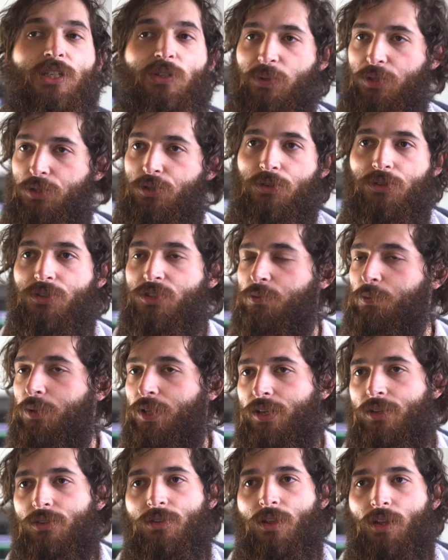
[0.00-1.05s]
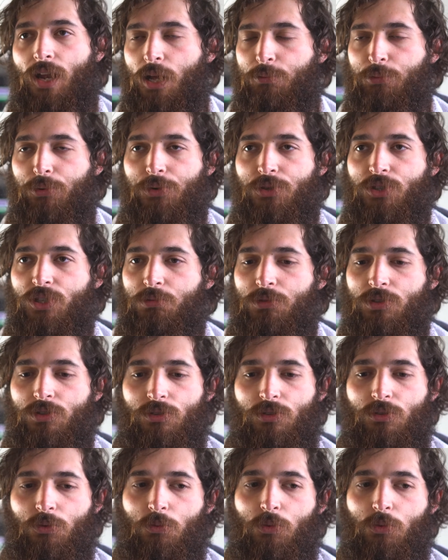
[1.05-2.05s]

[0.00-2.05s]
original displays that Apple ships